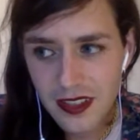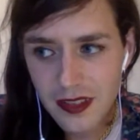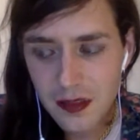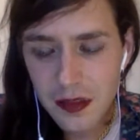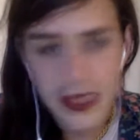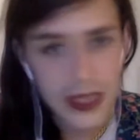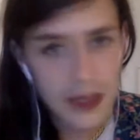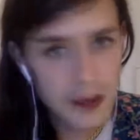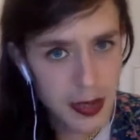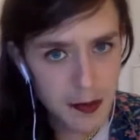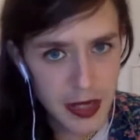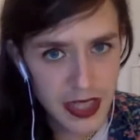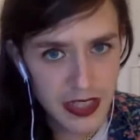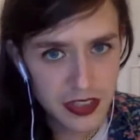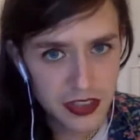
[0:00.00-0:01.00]
became my
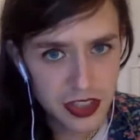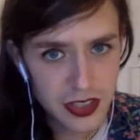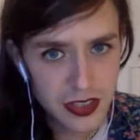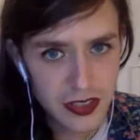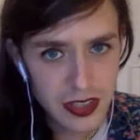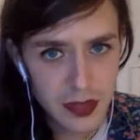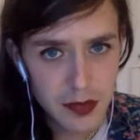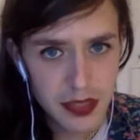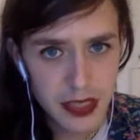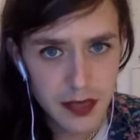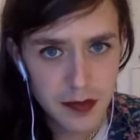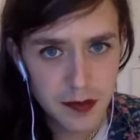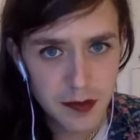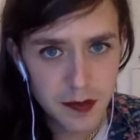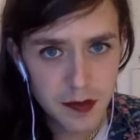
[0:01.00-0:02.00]
manager and
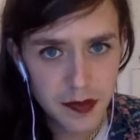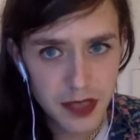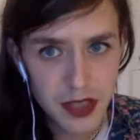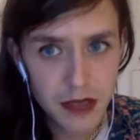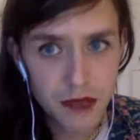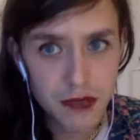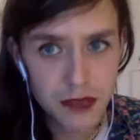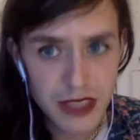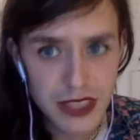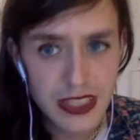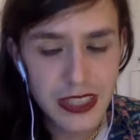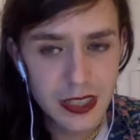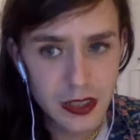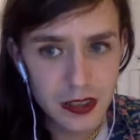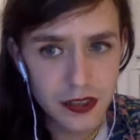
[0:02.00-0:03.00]
became a really
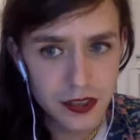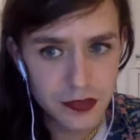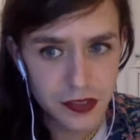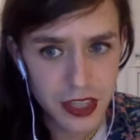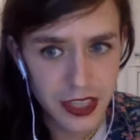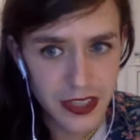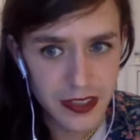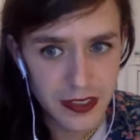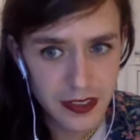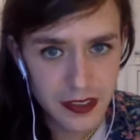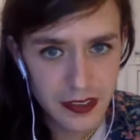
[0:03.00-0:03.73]
close friend.